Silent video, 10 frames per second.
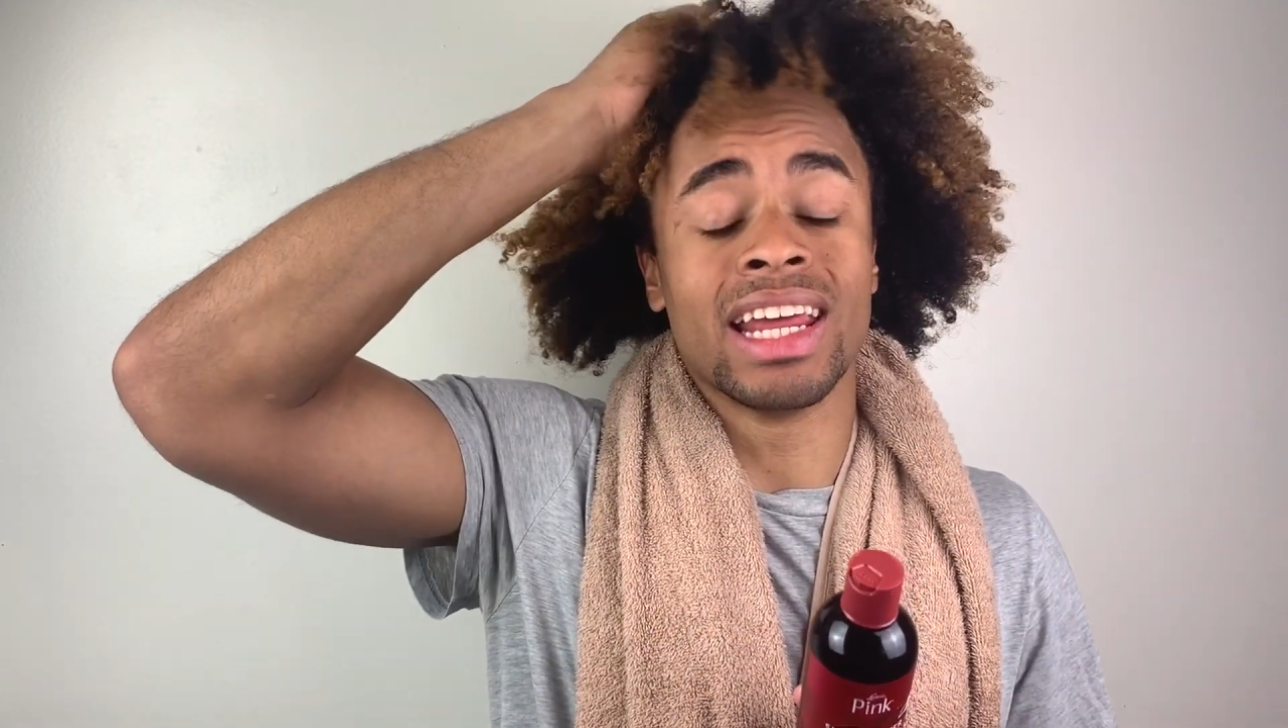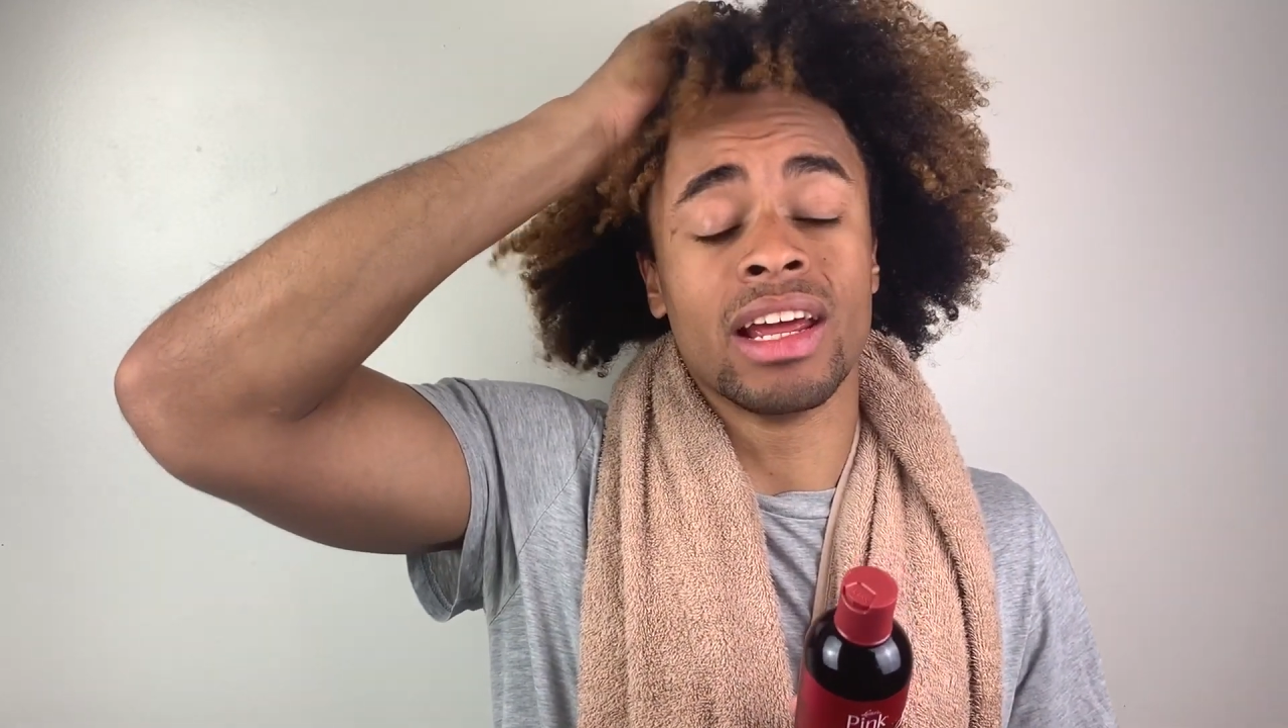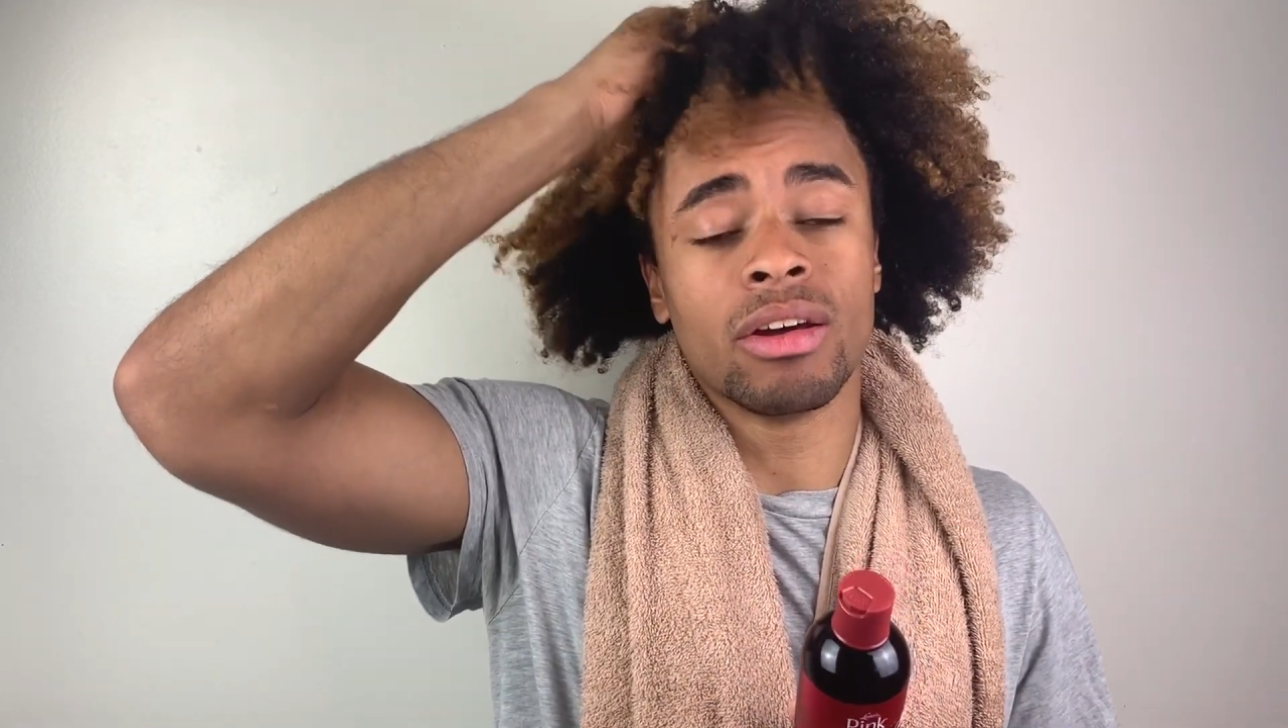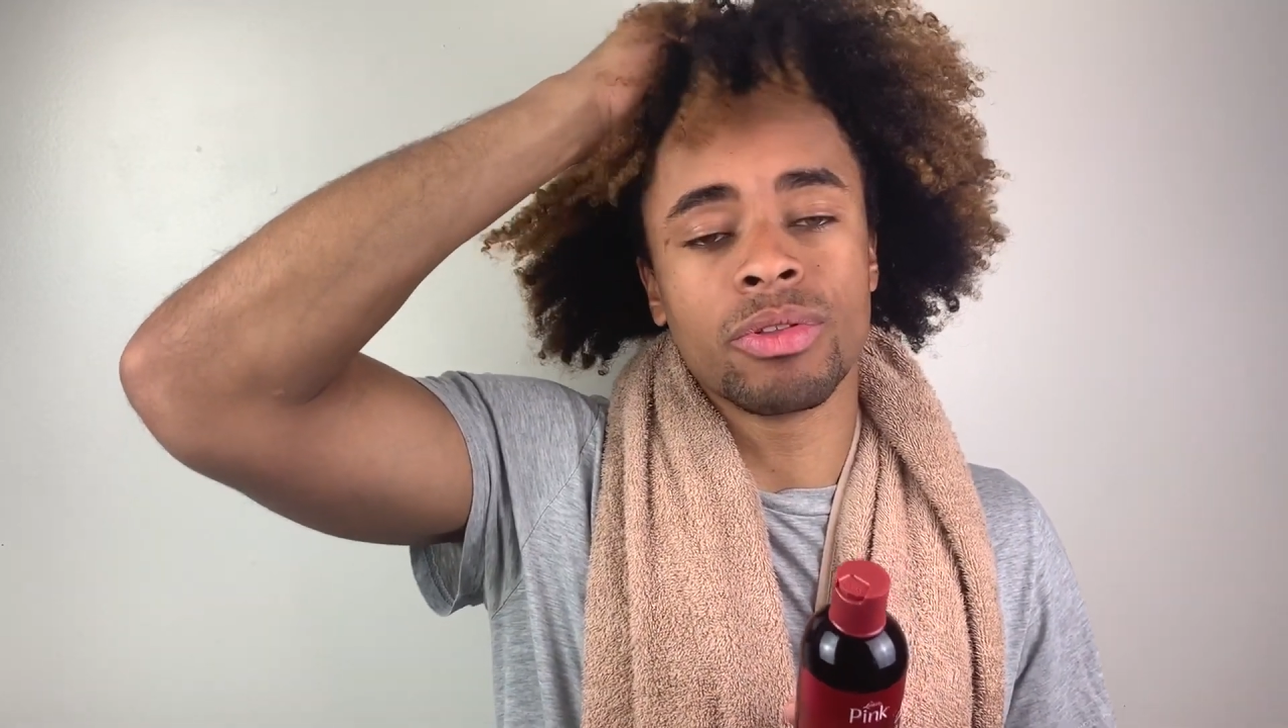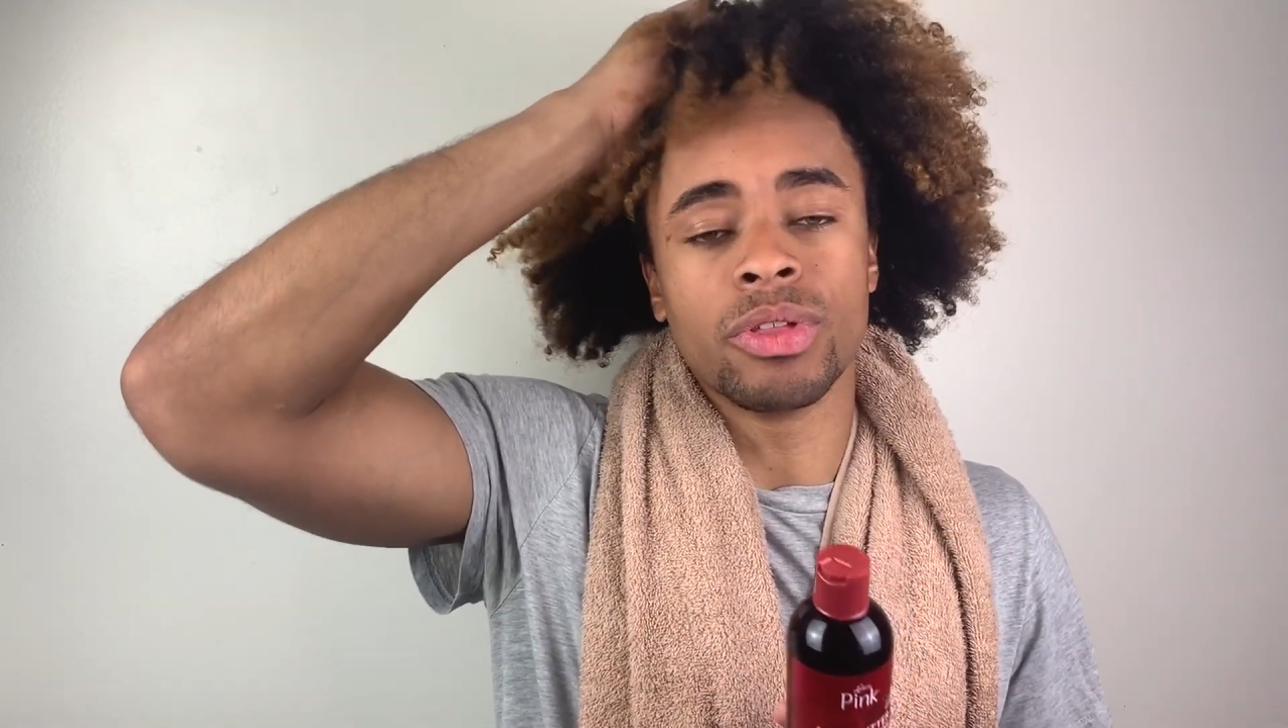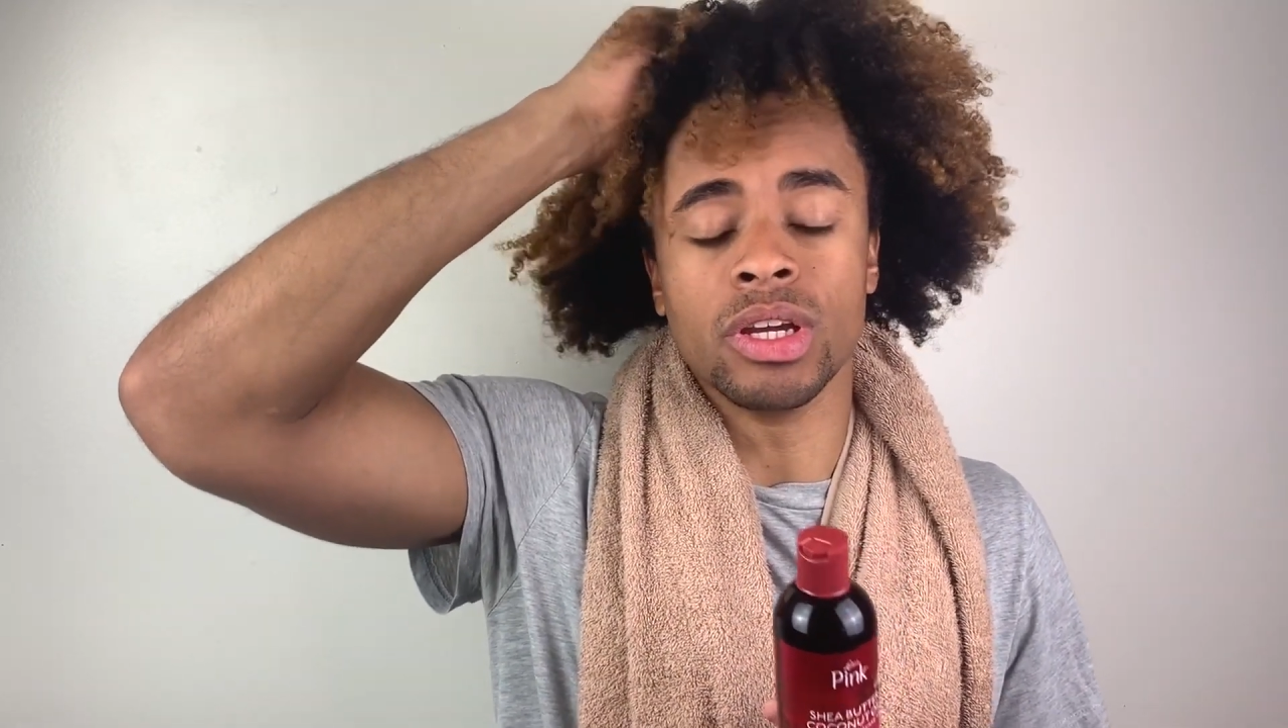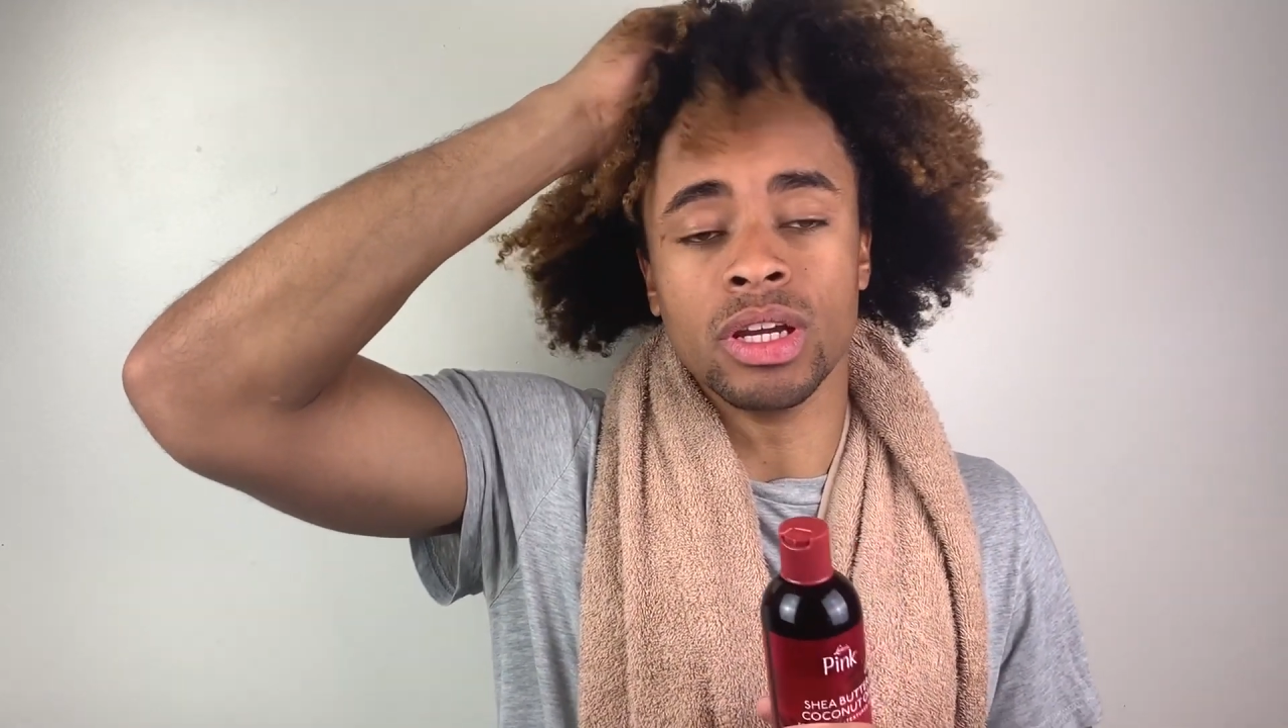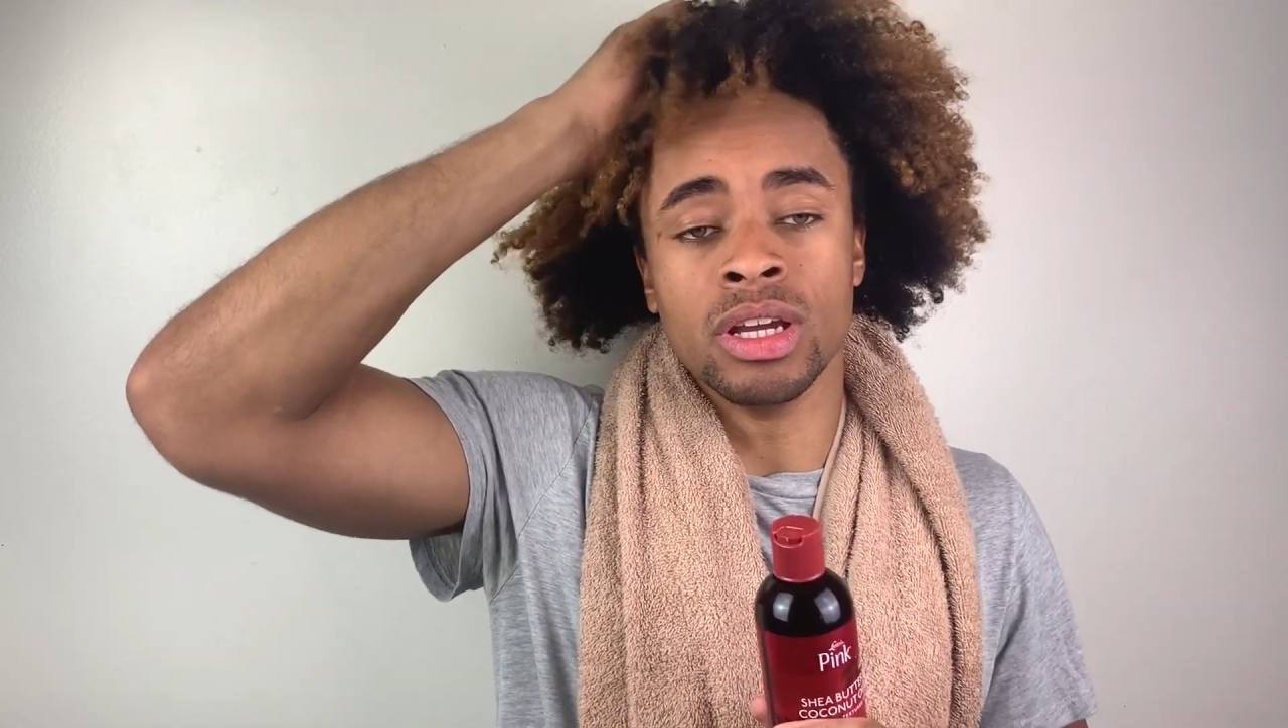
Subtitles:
healthy.